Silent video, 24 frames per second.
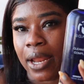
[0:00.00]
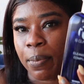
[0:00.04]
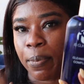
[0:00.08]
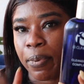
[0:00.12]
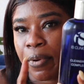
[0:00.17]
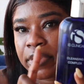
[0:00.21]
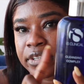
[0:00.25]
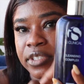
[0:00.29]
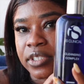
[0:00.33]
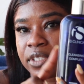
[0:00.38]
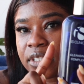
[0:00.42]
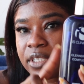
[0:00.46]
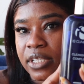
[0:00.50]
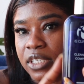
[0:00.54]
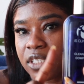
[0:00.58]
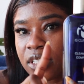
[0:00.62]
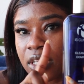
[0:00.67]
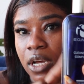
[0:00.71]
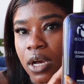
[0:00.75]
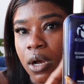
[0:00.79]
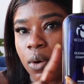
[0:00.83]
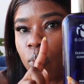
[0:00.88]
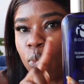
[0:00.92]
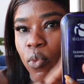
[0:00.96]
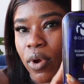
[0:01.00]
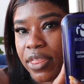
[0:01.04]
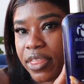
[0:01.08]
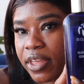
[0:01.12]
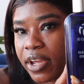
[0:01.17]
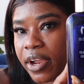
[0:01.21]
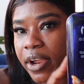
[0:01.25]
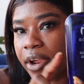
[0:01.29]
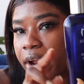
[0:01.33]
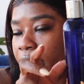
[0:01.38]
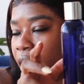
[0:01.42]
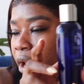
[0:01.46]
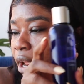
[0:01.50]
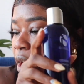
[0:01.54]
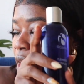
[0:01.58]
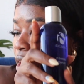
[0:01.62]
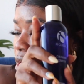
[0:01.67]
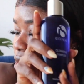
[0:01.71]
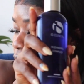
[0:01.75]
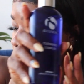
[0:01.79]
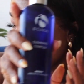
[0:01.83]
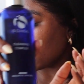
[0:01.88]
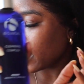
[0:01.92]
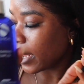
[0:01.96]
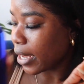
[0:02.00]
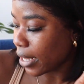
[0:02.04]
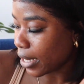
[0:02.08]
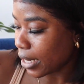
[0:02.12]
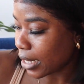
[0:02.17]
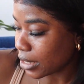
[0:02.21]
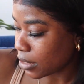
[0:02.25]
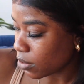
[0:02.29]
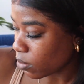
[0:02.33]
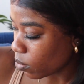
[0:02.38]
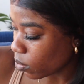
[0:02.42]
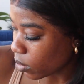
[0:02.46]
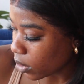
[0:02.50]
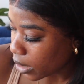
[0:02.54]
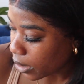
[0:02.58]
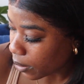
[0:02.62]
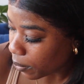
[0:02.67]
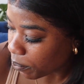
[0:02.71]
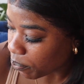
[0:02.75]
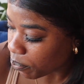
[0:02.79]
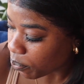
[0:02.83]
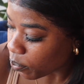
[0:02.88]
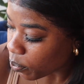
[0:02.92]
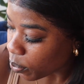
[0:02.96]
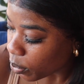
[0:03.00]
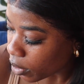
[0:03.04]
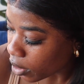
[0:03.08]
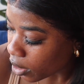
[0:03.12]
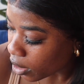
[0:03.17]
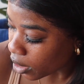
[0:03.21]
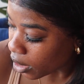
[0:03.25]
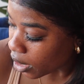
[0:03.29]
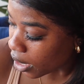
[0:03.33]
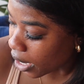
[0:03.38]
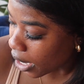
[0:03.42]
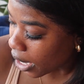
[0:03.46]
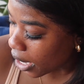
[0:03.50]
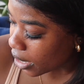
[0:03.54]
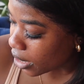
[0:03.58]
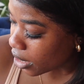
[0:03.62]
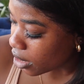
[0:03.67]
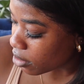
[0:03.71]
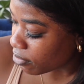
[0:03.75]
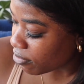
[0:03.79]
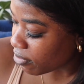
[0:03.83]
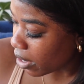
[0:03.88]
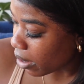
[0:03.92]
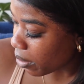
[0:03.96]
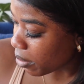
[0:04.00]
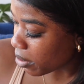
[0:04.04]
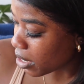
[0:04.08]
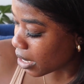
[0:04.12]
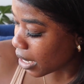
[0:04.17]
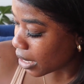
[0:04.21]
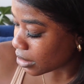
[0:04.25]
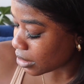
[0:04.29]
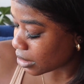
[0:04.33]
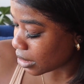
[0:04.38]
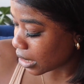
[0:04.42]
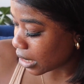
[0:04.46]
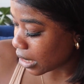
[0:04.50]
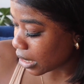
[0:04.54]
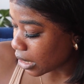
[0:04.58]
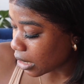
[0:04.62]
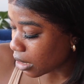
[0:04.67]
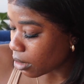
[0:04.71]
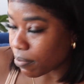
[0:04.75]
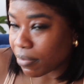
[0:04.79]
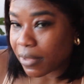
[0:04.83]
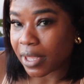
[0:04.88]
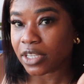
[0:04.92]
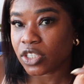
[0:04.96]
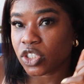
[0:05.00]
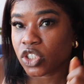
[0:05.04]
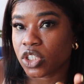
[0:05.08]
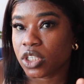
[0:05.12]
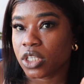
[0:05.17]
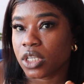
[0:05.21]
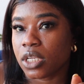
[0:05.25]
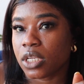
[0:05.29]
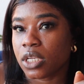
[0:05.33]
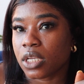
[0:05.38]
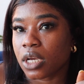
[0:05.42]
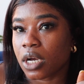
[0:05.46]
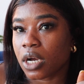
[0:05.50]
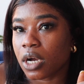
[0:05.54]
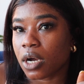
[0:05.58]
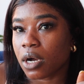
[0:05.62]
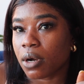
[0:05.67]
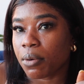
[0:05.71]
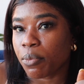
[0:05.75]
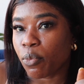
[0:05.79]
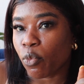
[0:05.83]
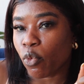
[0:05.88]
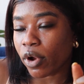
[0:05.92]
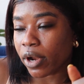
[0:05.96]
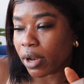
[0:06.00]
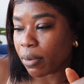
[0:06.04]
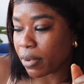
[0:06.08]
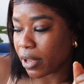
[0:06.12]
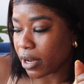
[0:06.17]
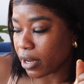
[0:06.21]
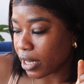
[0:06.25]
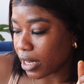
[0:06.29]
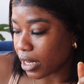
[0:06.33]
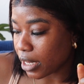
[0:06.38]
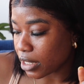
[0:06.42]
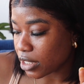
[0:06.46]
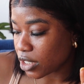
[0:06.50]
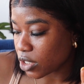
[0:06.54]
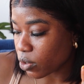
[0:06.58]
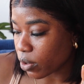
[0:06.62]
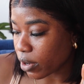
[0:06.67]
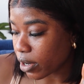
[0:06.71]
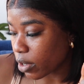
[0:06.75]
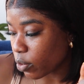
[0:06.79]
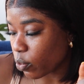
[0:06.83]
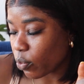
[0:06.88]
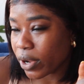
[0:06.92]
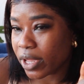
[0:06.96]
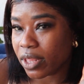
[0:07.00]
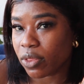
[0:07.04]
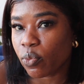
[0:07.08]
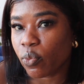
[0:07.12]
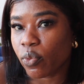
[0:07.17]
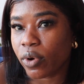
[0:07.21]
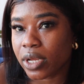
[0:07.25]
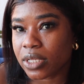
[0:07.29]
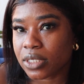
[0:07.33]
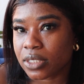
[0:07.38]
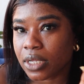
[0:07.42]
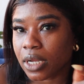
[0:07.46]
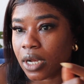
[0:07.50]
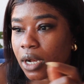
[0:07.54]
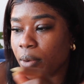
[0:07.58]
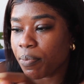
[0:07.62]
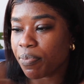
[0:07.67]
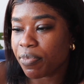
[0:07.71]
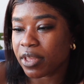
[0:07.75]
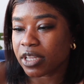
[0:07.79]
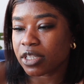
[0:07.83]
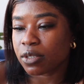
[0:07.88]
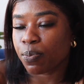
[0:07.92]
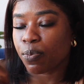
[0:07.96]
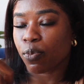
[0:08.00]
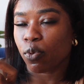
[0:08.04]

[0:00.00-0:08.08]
had to purchase this with her. So yeah, that's one. And then the very next thing that she wanted me to get started with was this